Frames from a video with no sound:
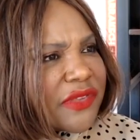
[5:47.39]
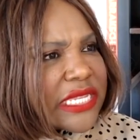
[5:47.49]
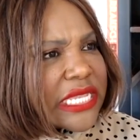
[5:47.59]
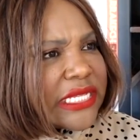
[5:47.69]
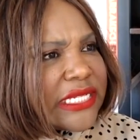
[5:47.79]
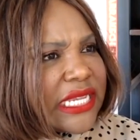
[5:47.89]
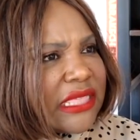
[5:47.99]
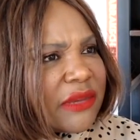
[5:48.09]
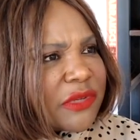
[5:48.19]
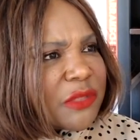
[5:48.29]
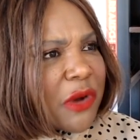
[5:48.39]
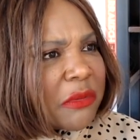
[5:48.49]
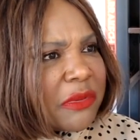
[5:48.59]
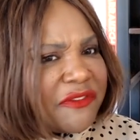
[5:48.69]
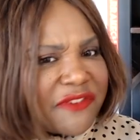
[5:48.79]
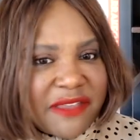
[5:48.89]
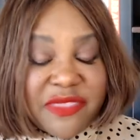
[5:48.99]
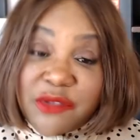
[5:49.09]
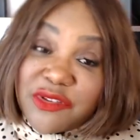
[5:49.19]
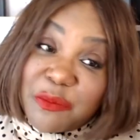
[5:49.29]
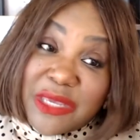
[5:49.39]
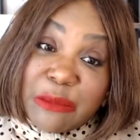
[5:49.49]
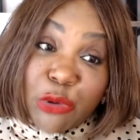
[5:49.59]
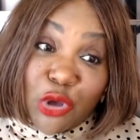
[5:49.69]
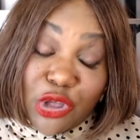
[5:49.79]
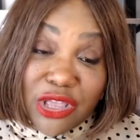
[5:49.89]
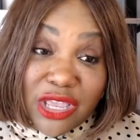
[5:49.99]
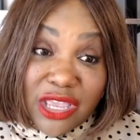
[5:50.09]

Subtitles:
facility, there was probably 5,000 people.